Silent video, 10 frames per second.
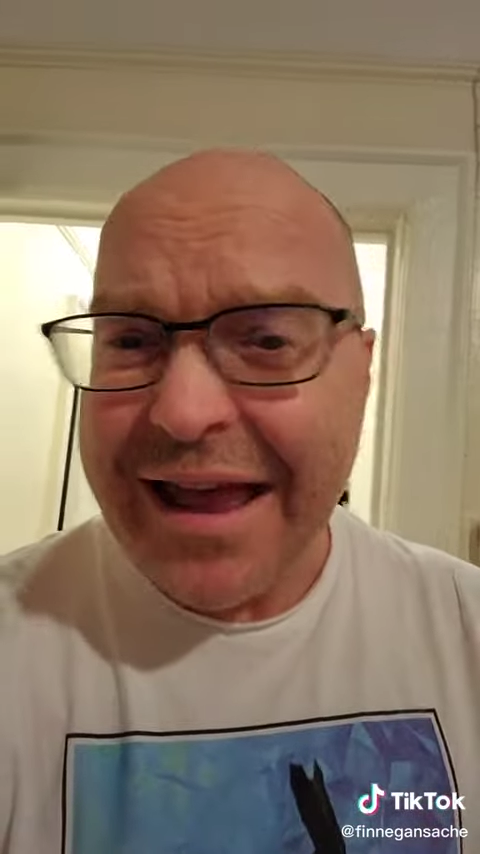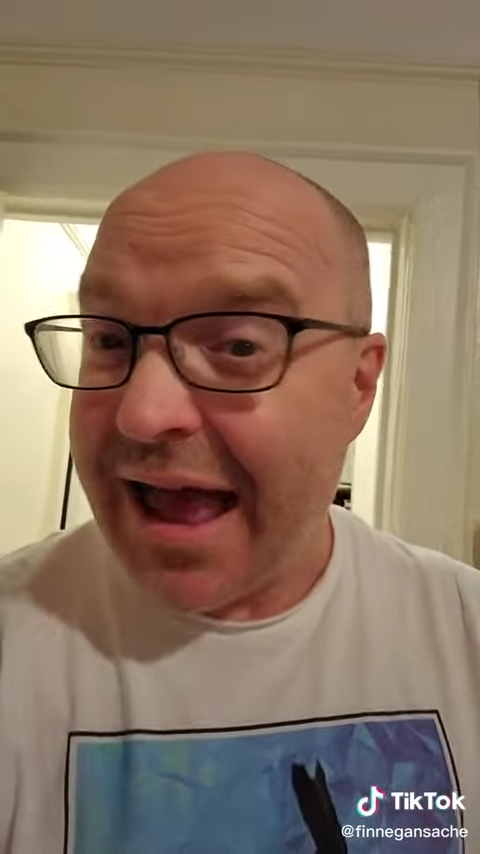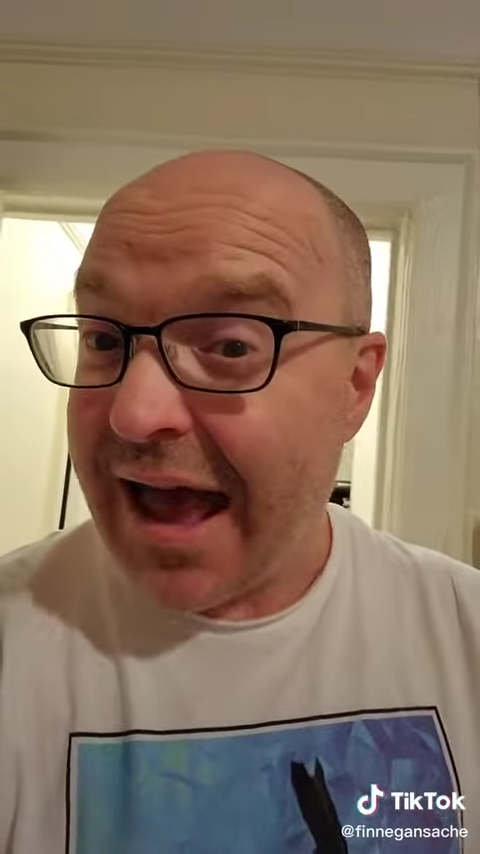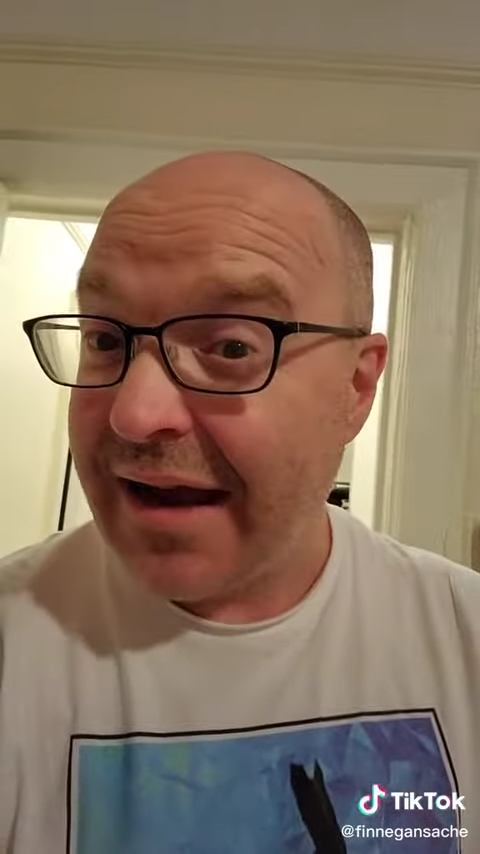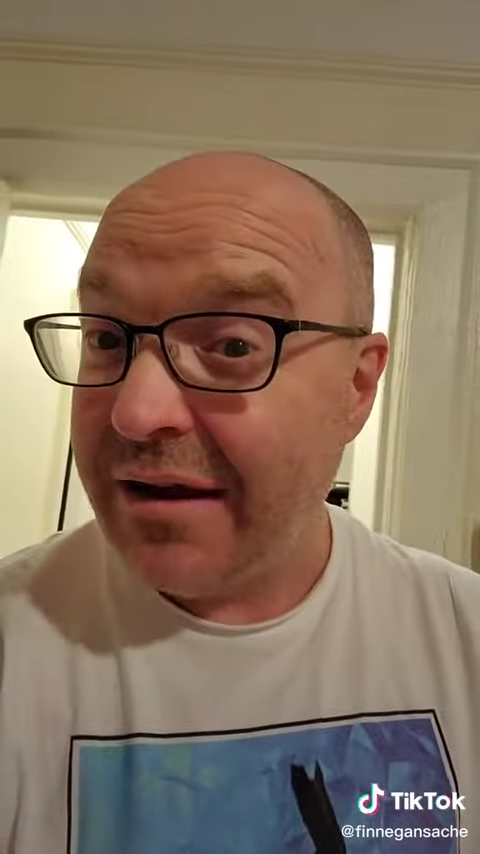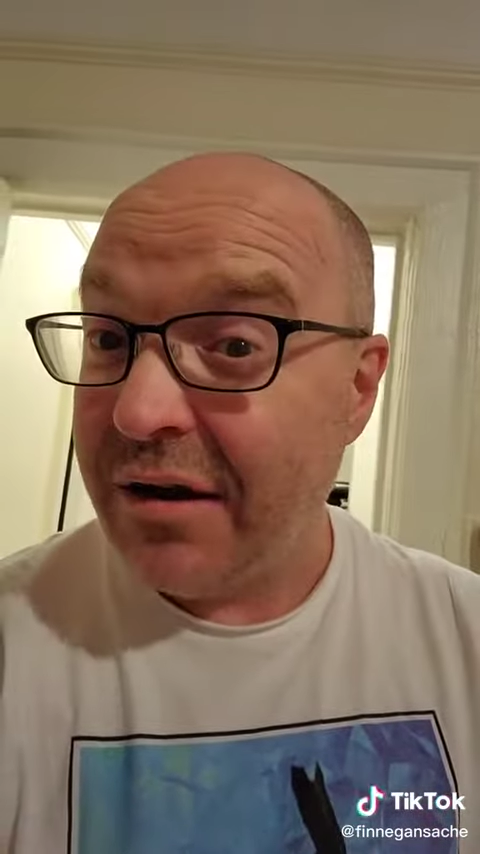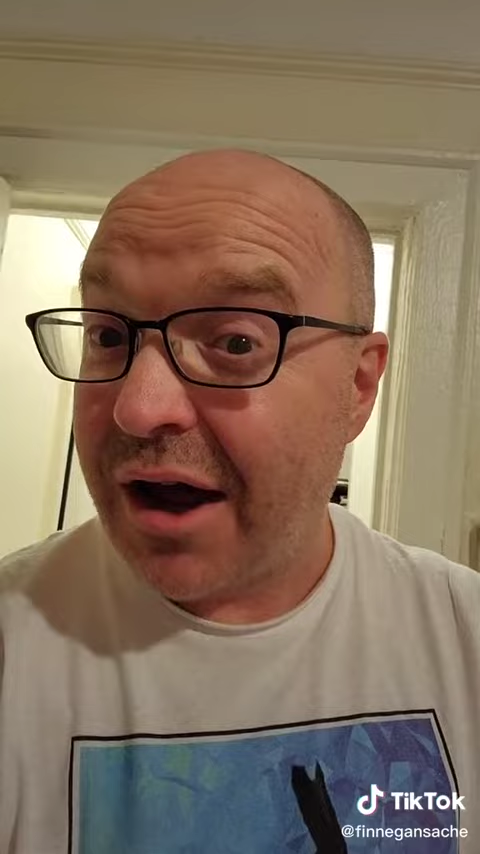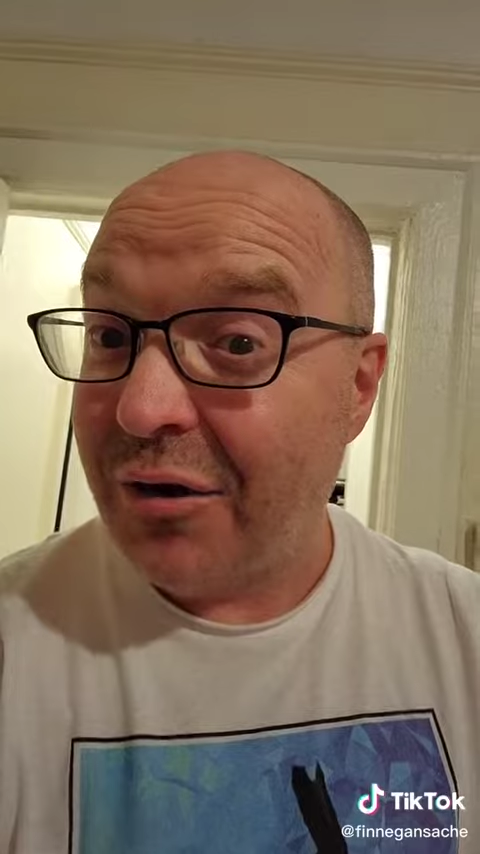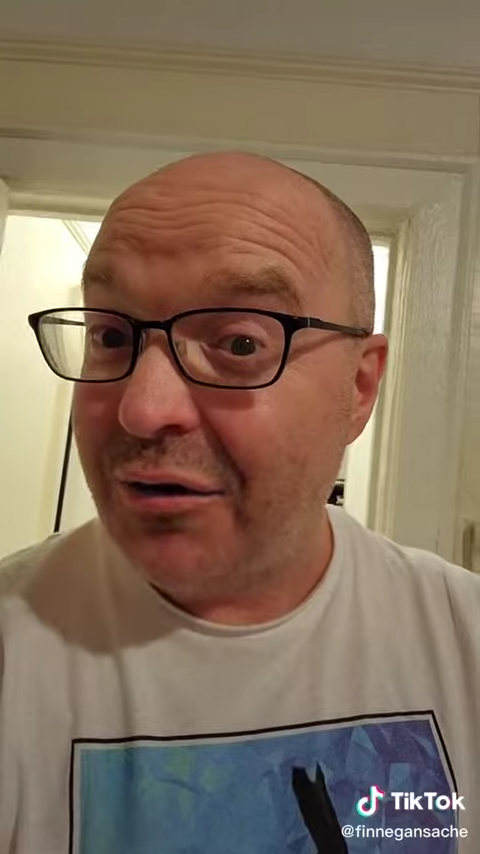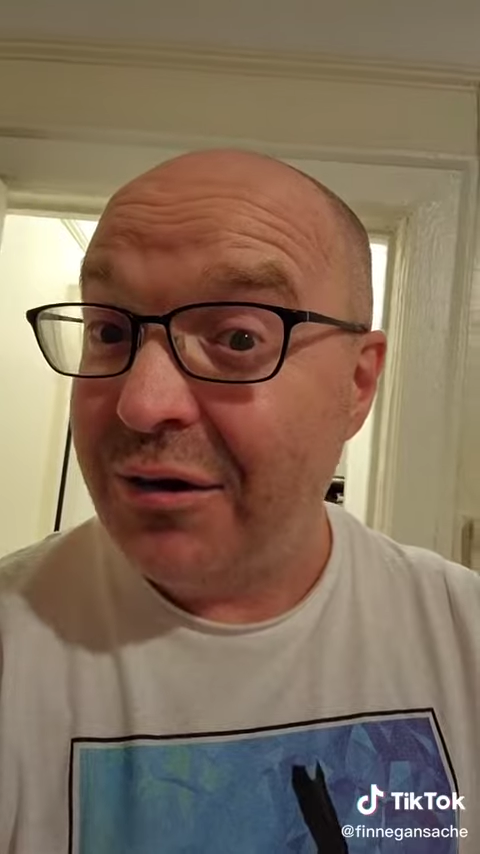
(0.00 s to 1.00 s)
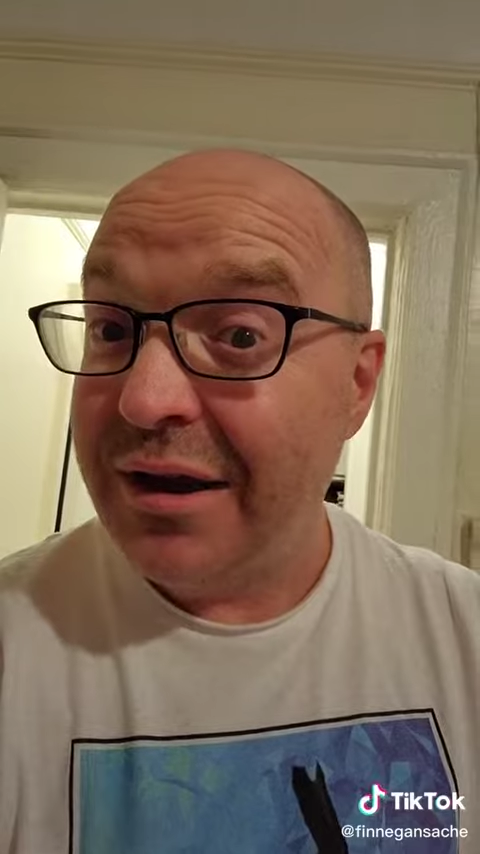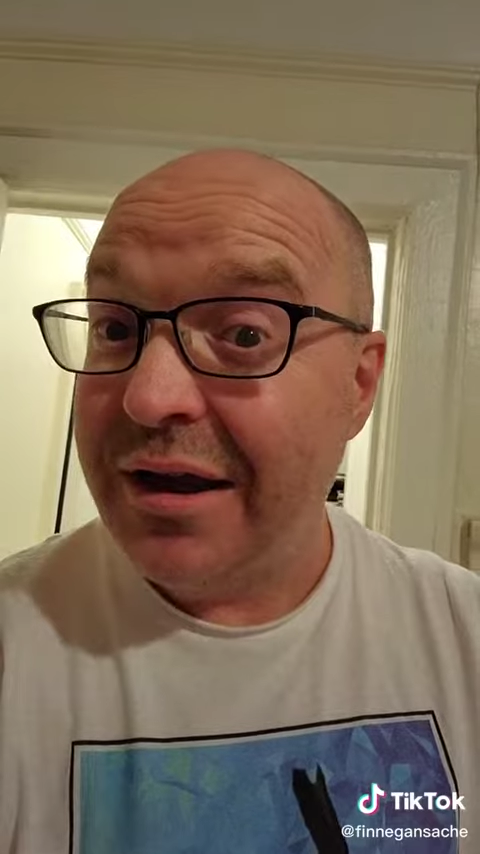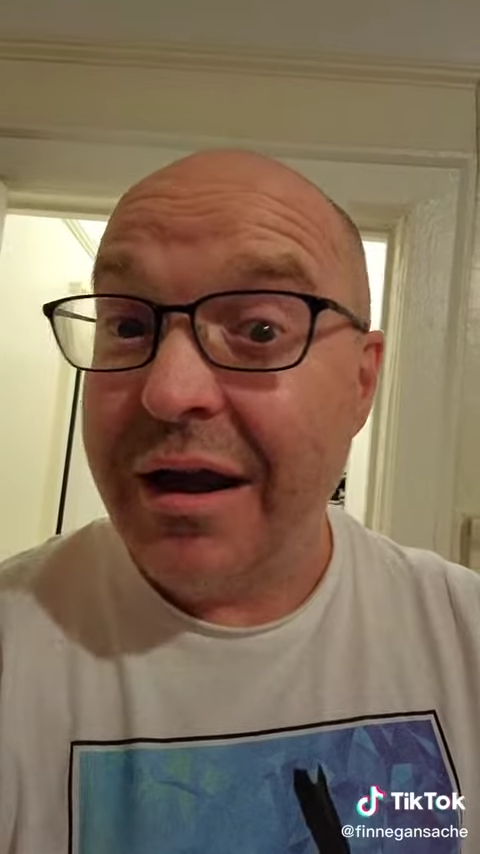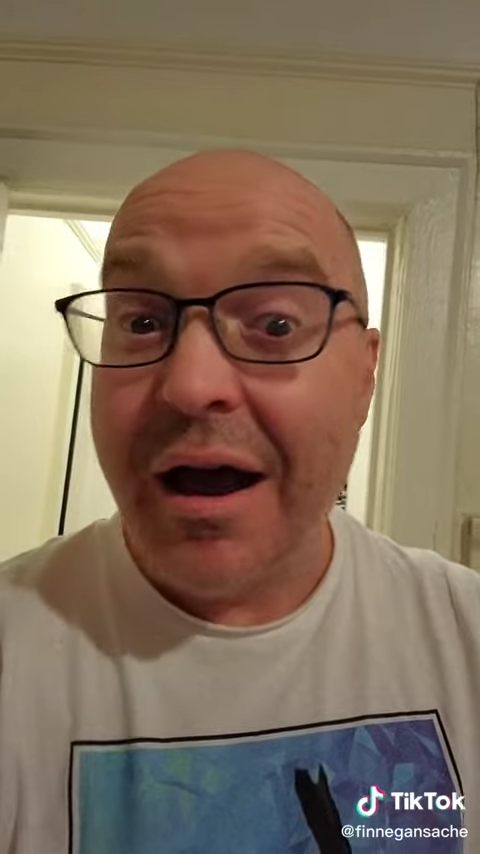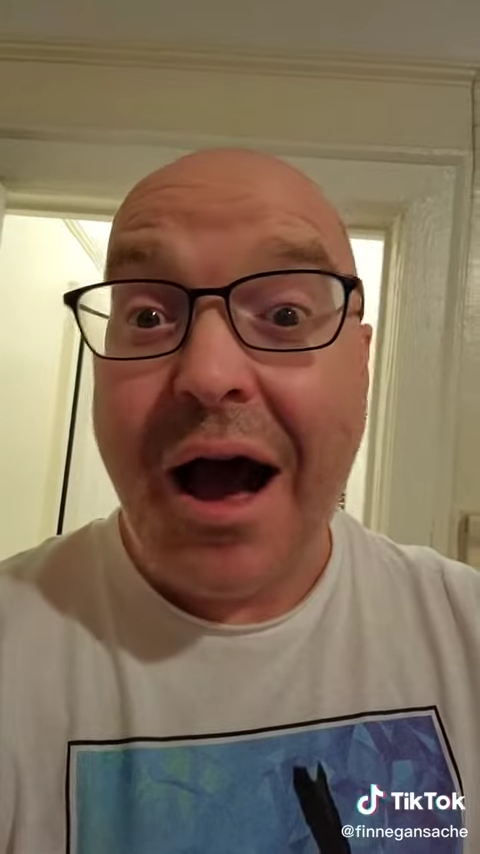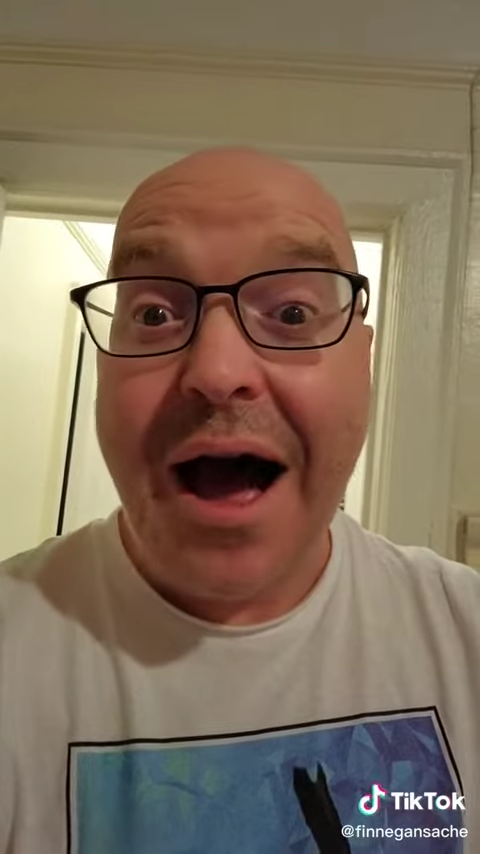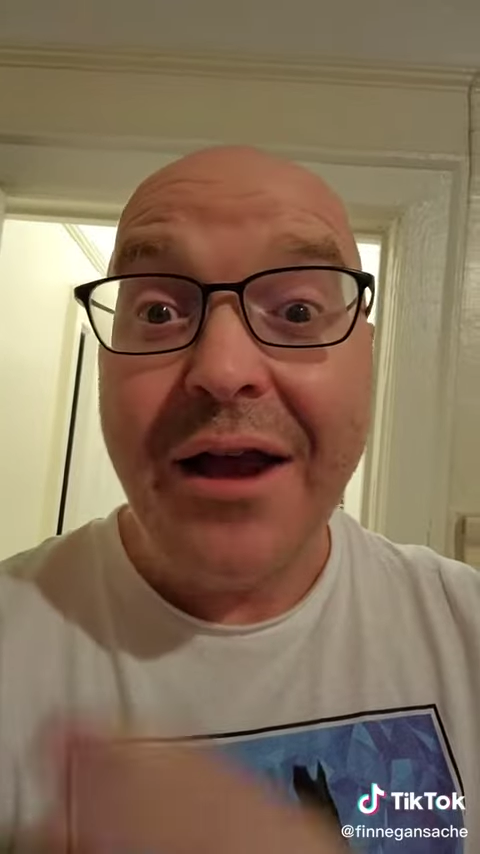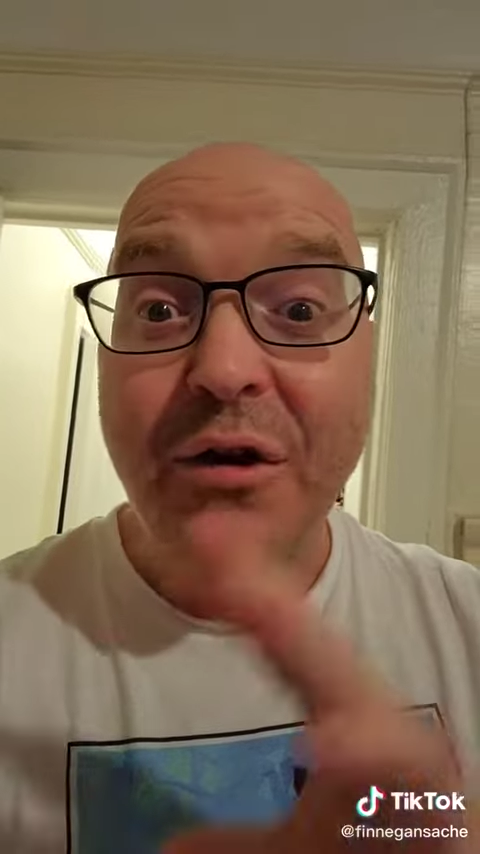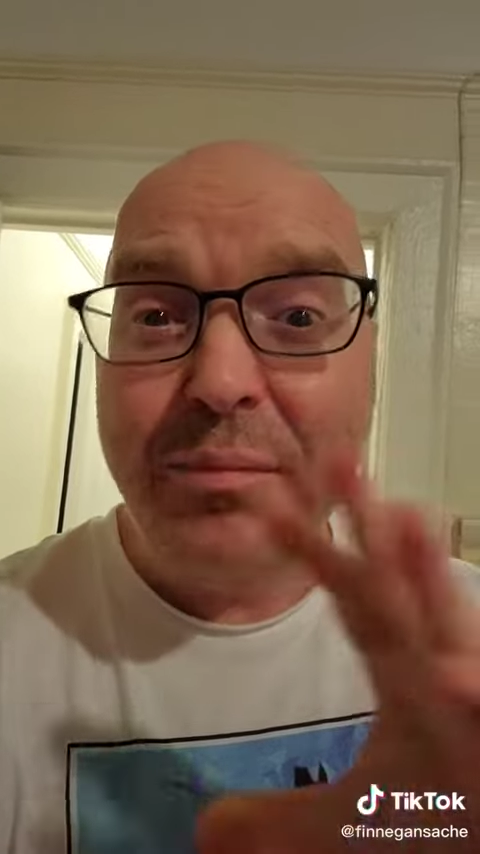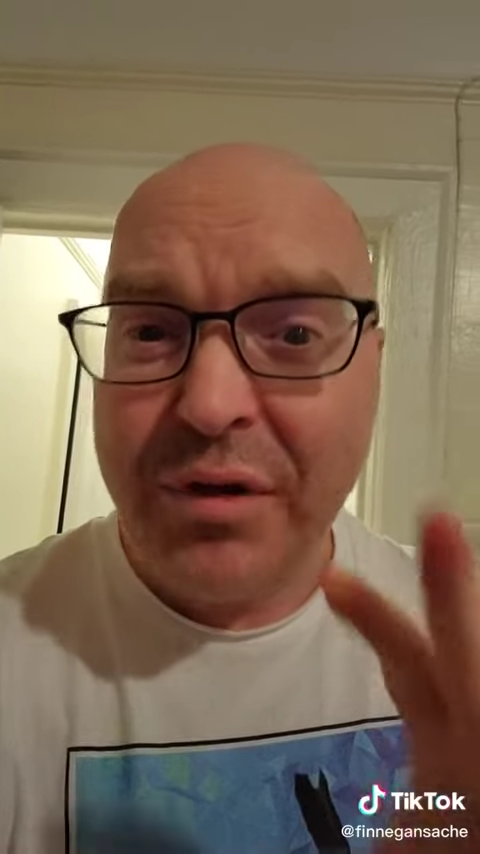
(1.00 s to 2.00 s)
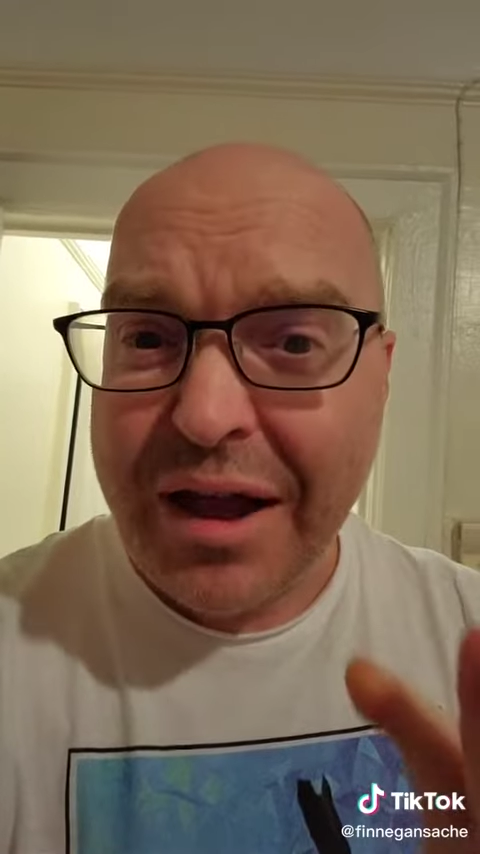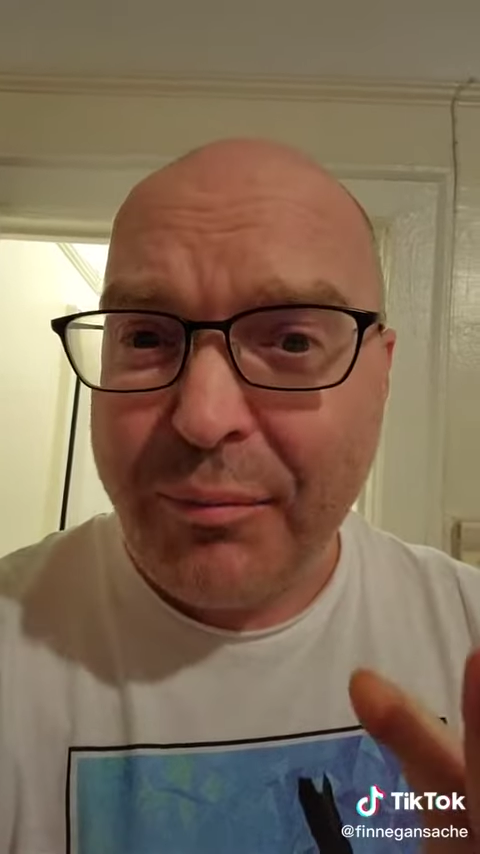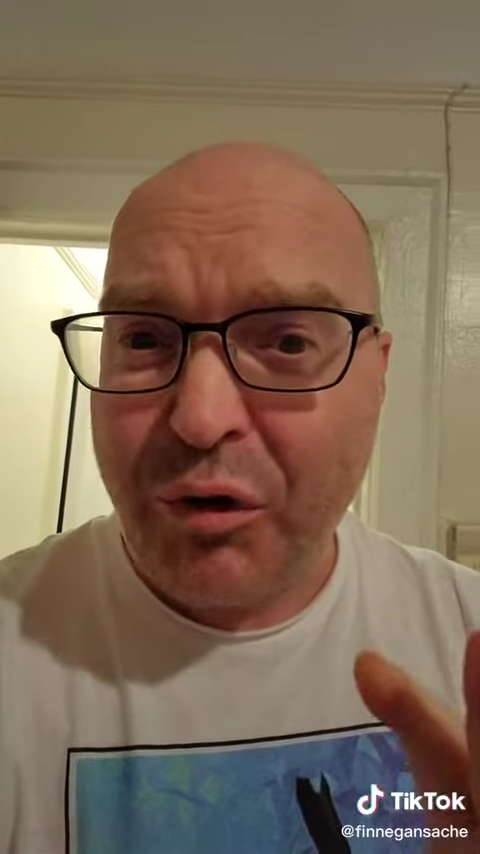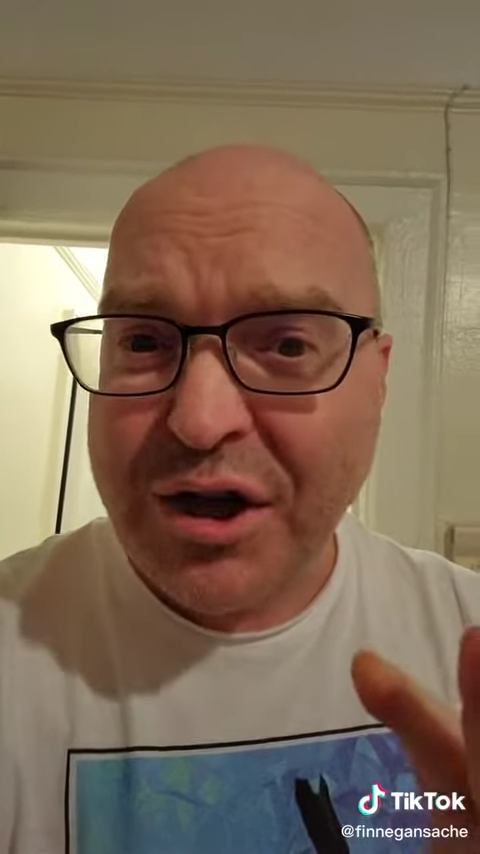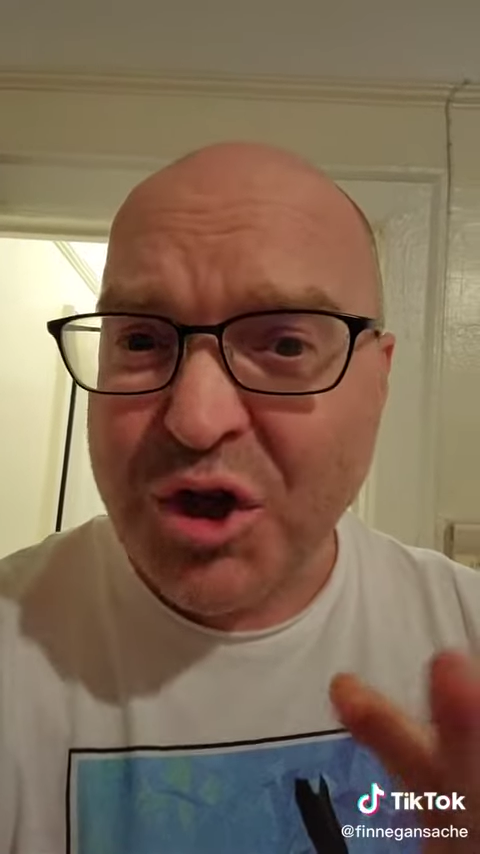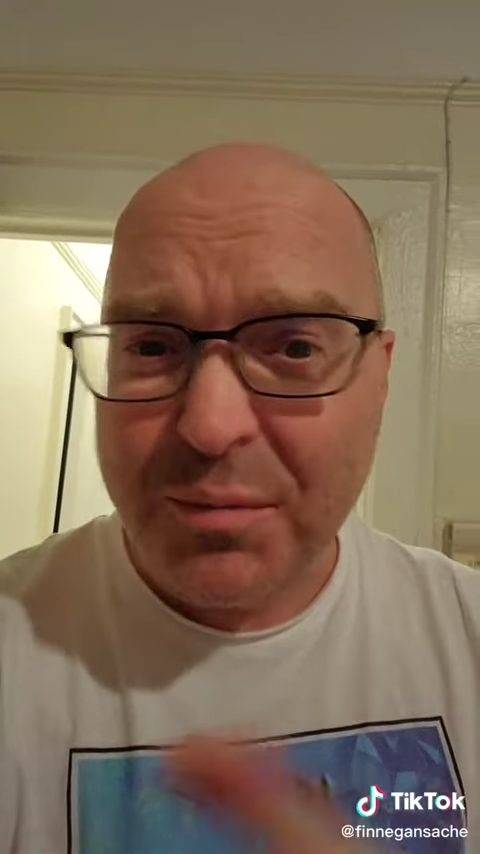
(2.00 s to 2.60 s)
had not only higher blood pressure,